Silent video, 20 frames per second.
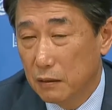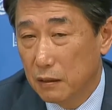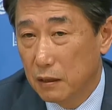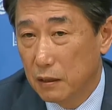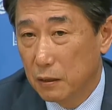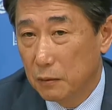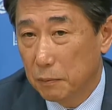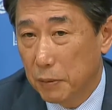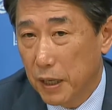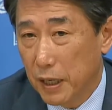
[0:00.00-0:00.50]

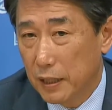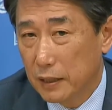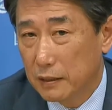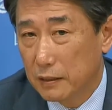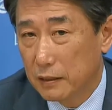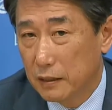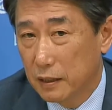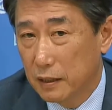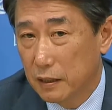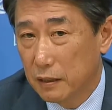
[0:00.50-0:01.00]
in the
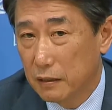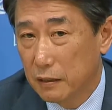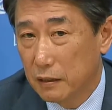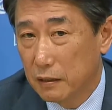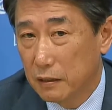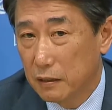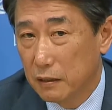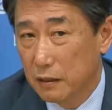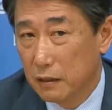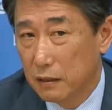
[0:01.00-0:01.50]
past, he
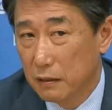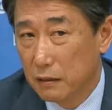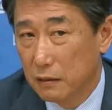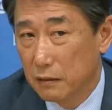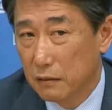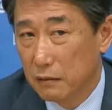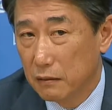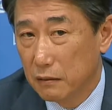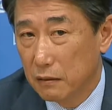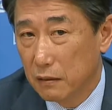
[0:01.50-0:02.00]
did,
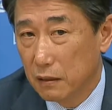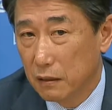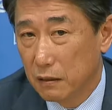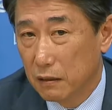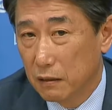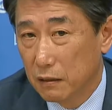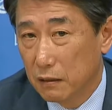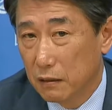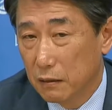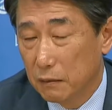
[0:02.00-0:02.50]
didn't
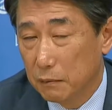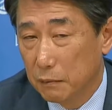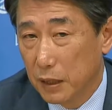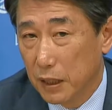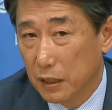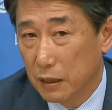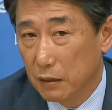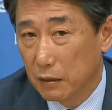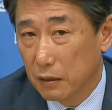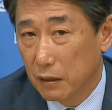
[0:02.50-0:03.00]
uh,
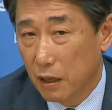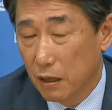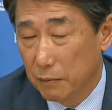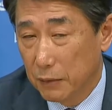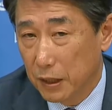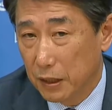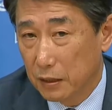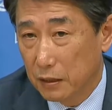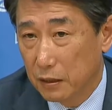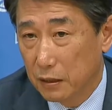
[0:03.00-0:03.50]
make a
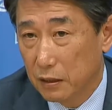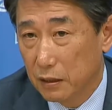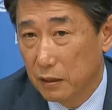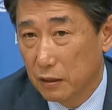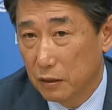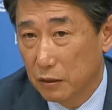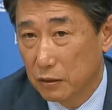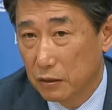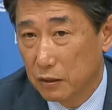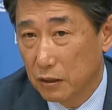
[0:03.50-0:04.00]
comment
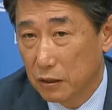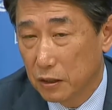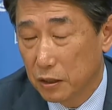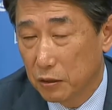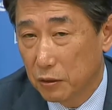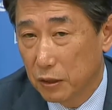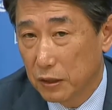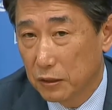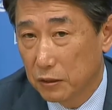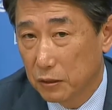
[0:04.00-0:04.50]
on
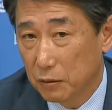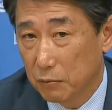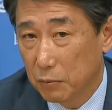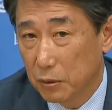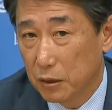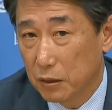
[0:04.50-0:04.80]
such question.